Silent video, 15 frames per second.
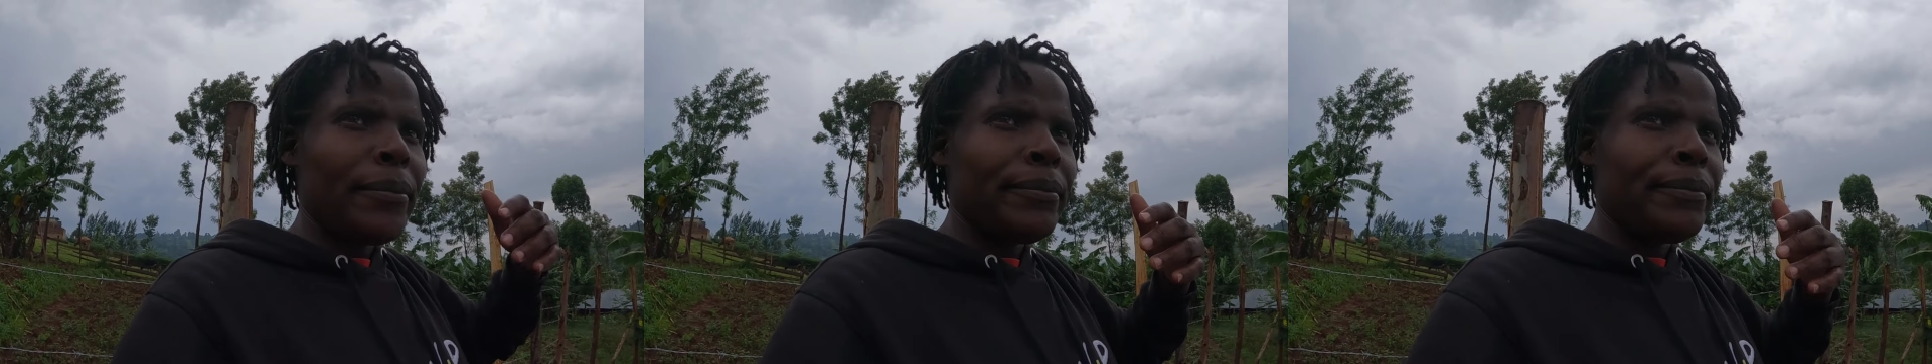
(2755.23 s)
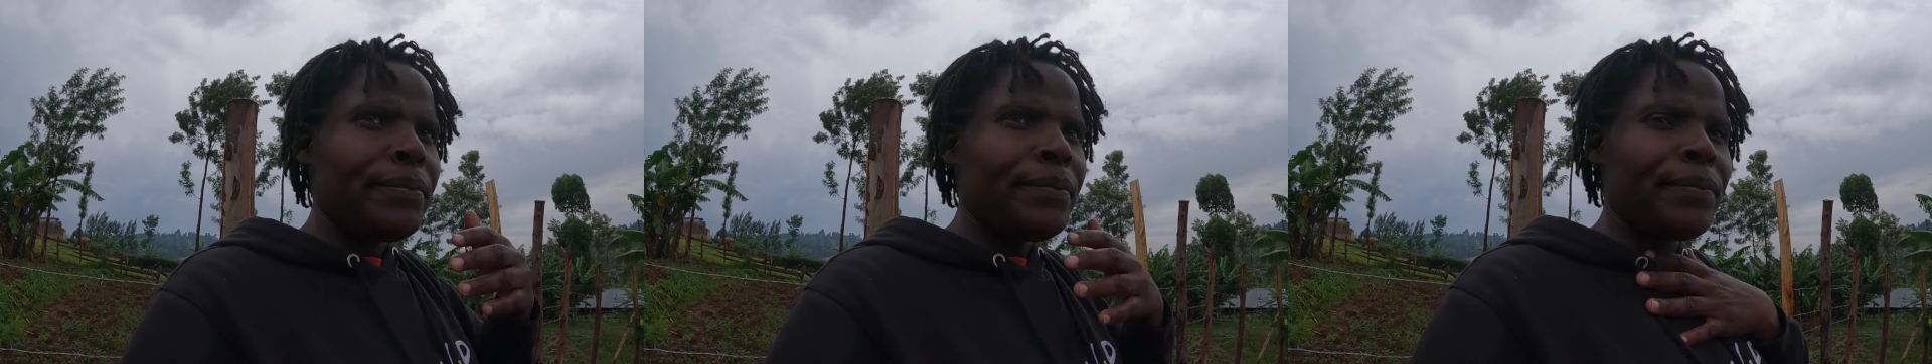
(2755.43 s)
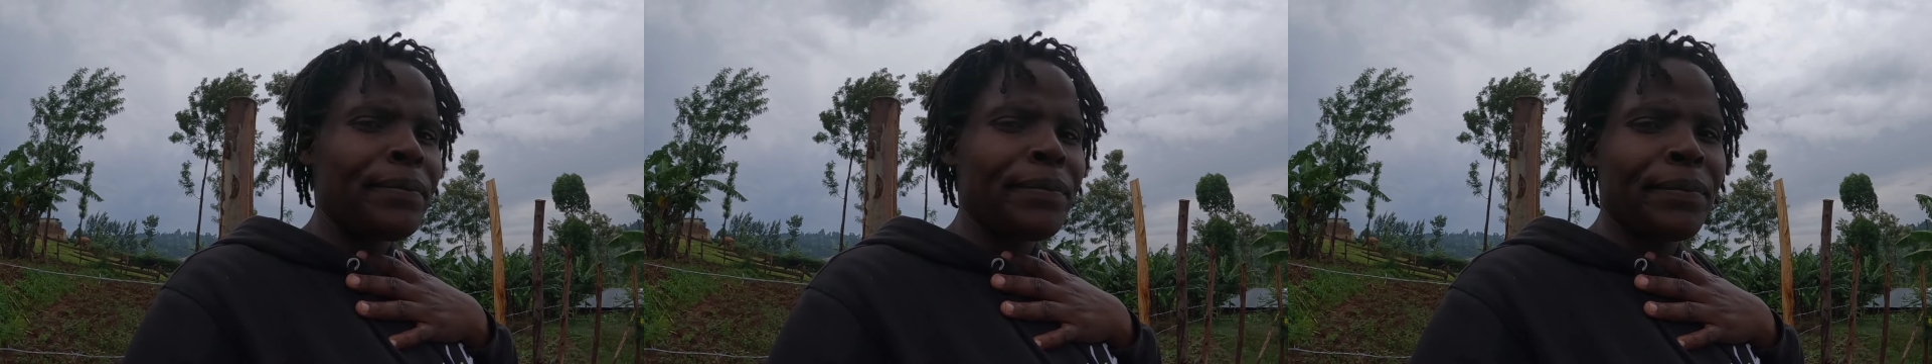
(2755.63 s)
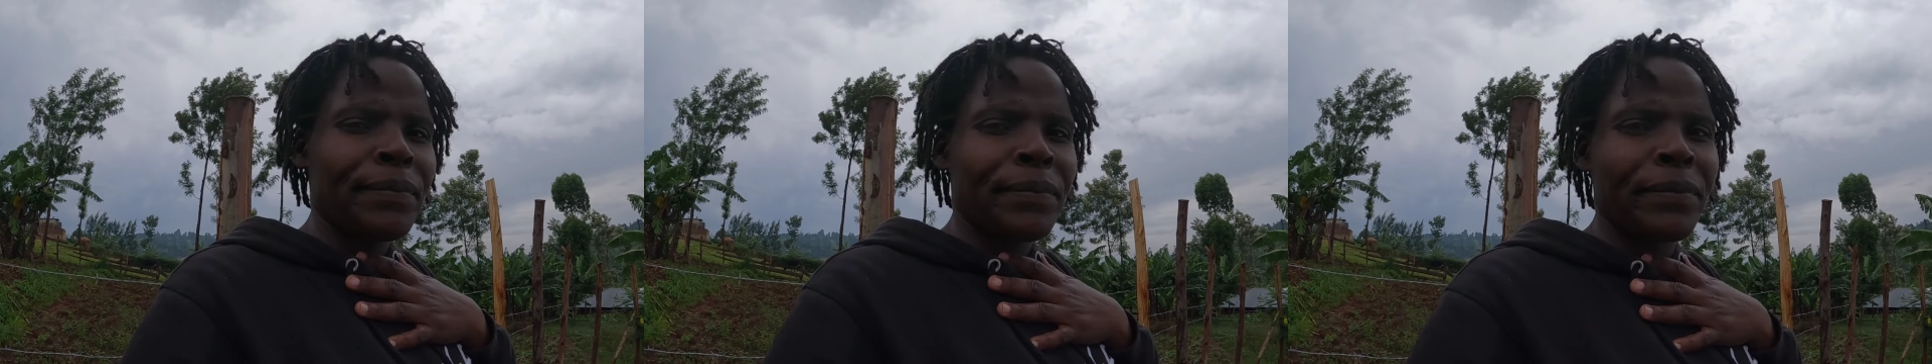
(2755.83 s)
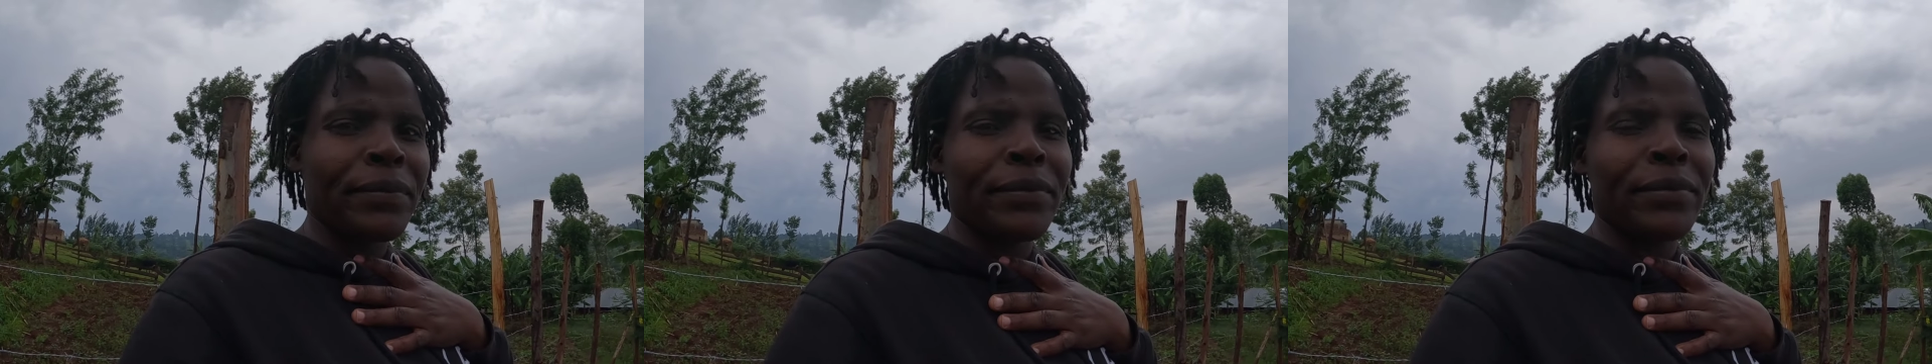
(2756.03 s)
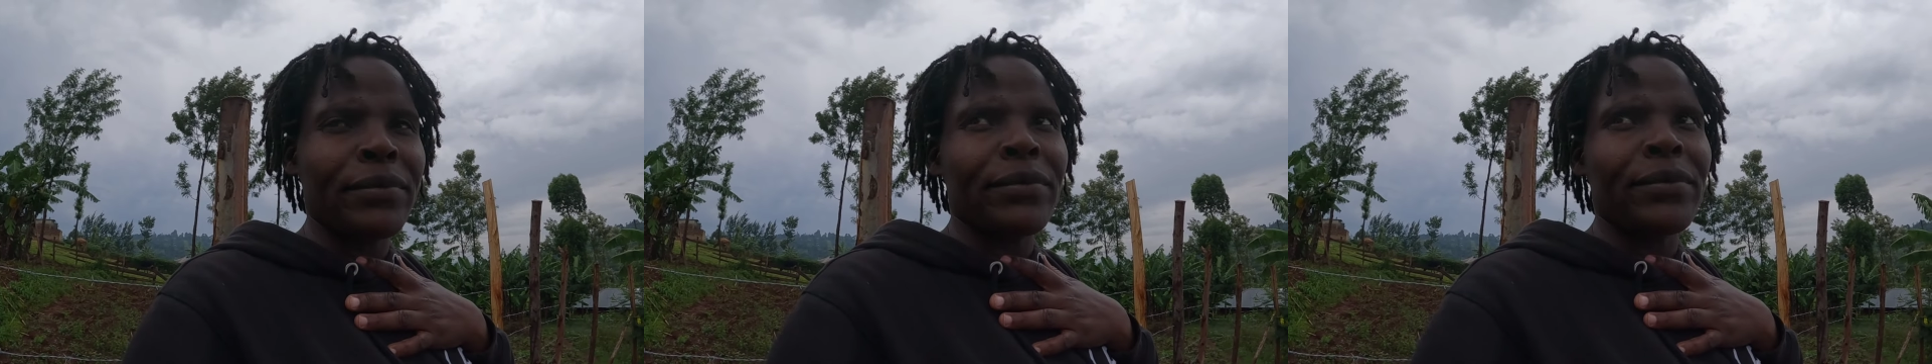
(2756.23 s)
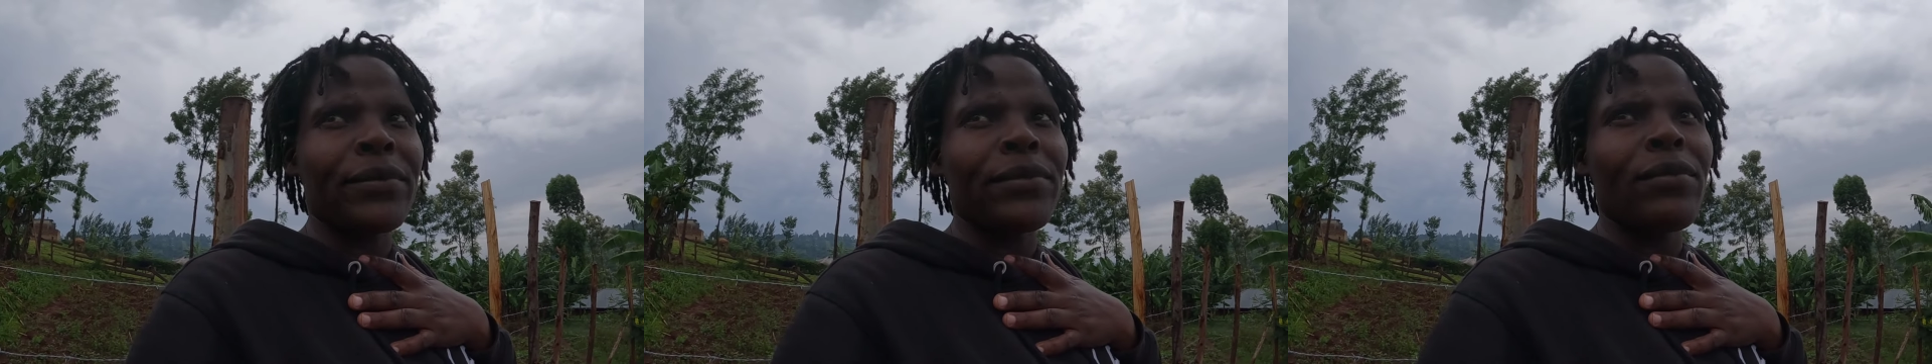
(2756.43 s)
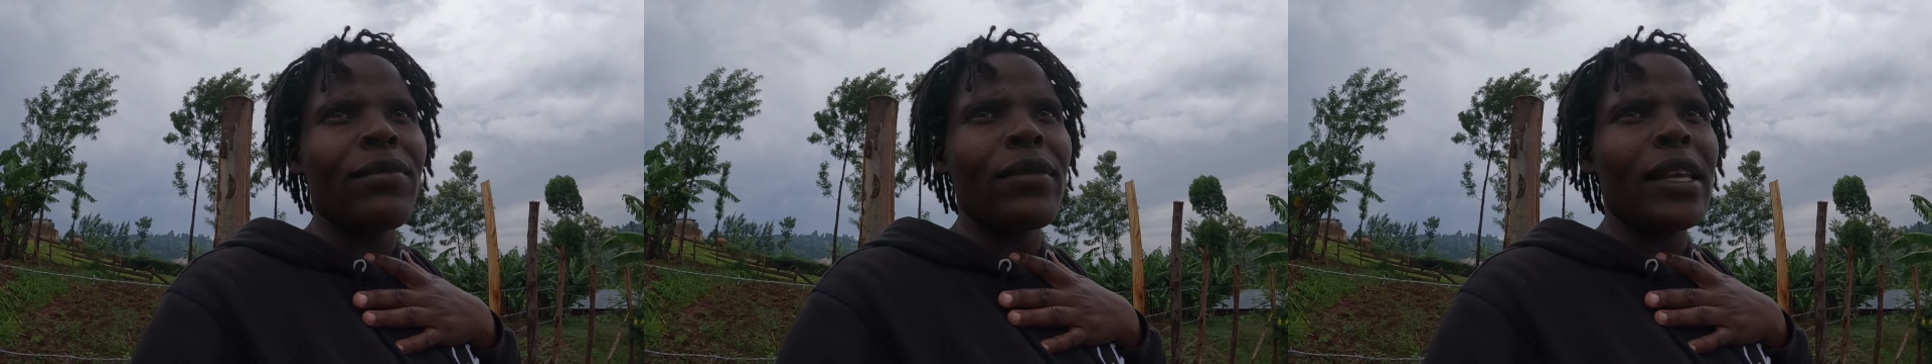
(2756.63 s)

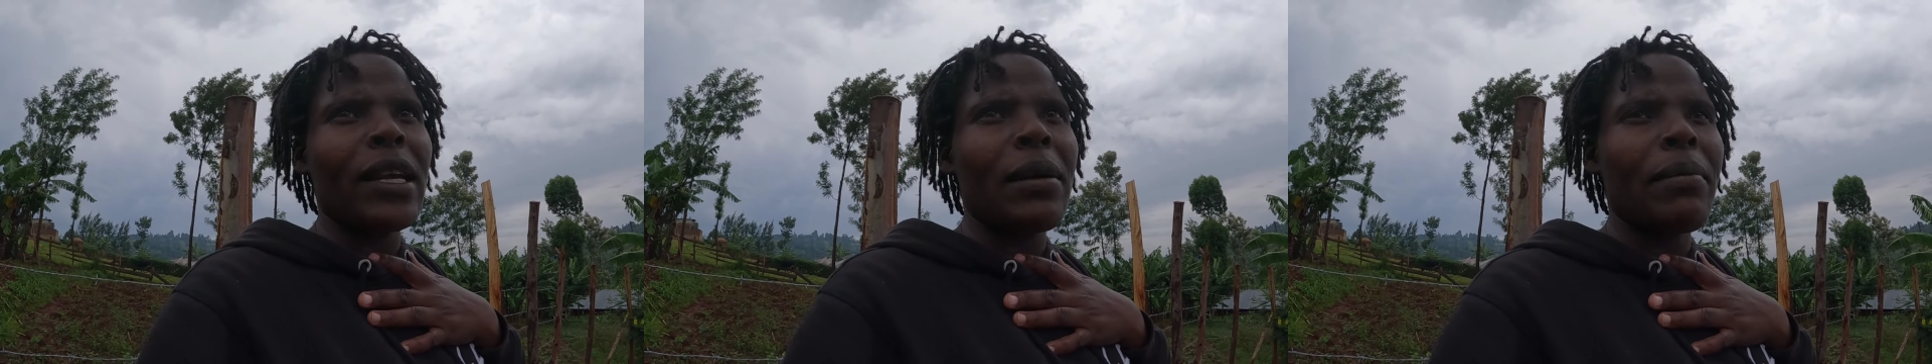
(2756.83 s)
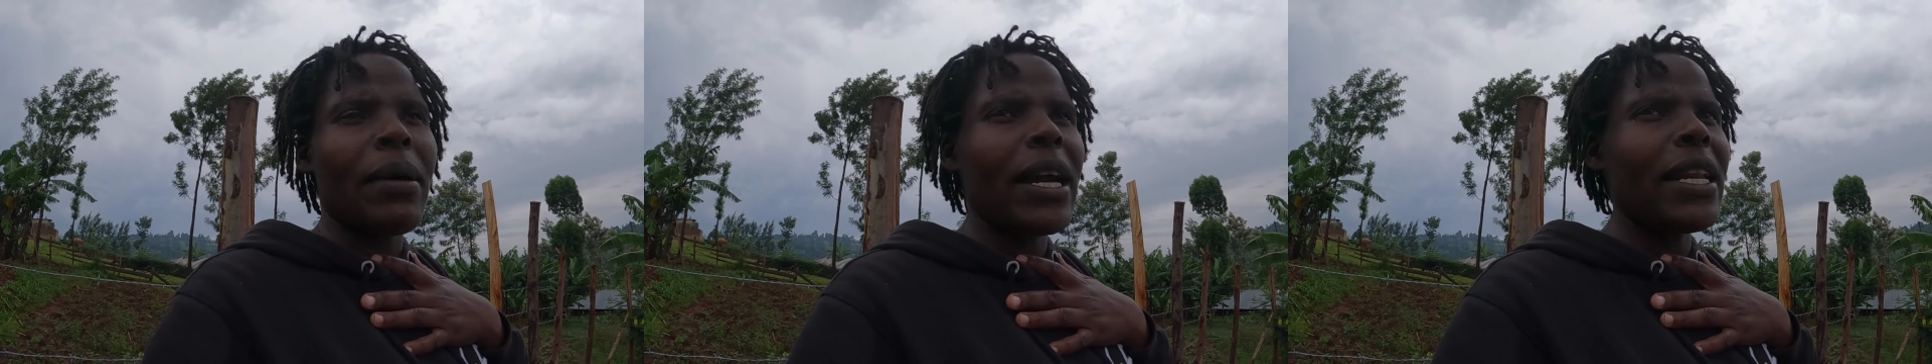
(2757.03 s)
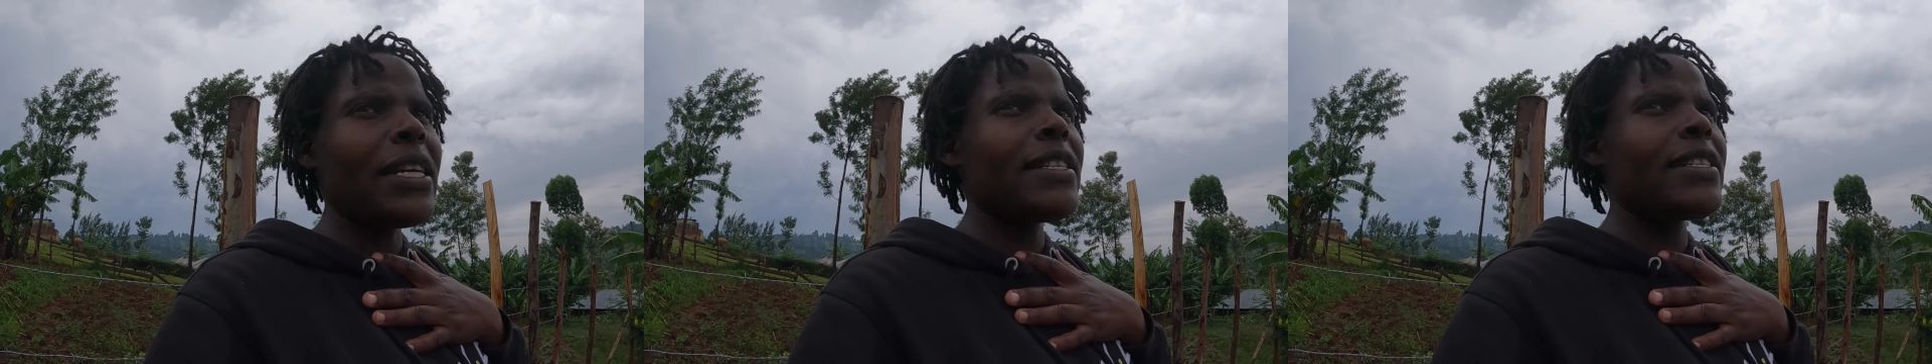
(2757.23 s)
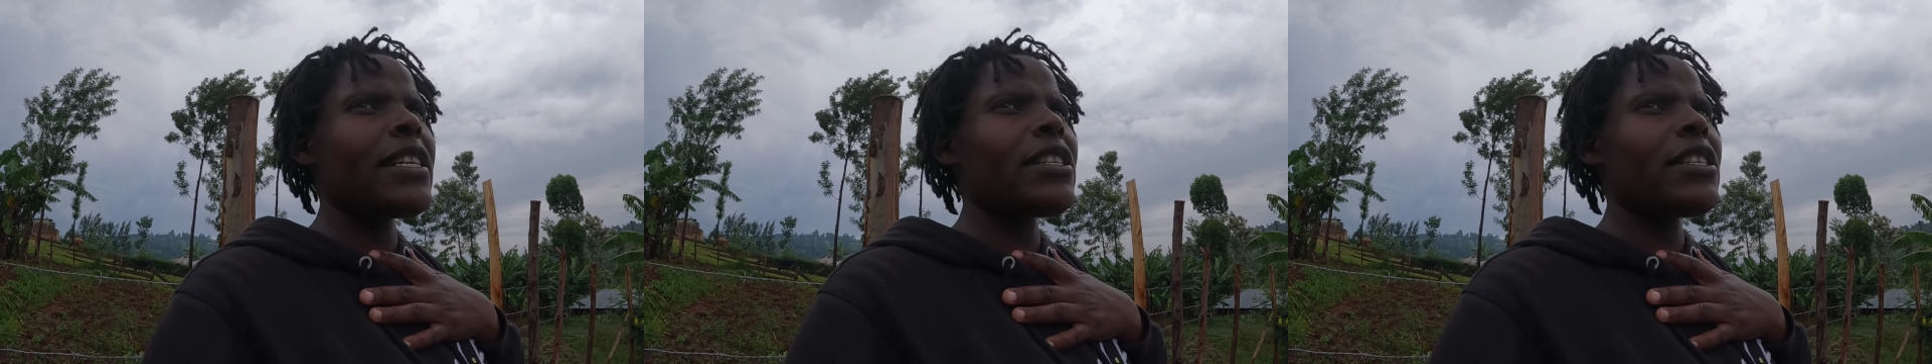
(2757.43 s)
Mine is